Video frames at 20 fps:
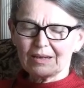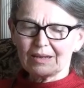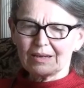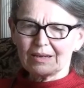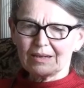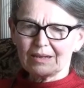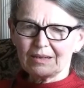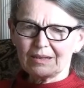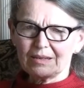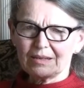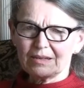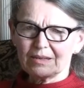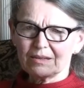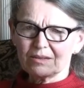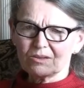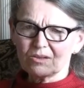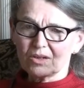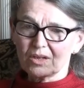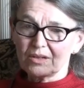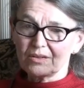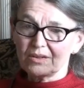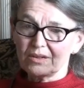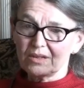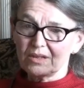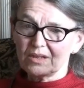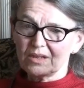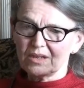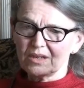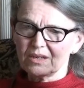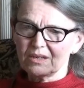And uh, so I think
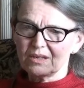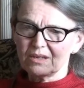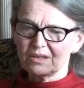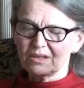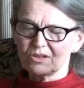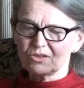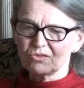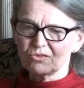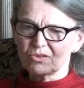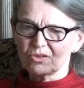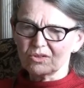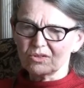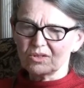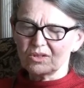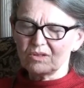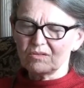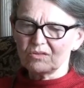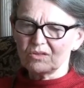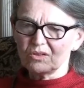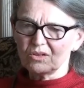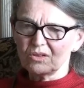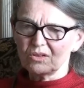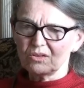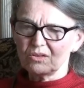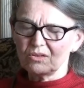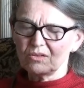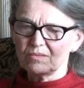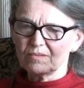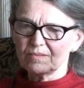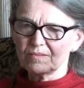he had uh, short sleeves on
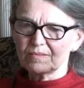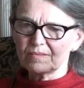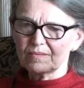too.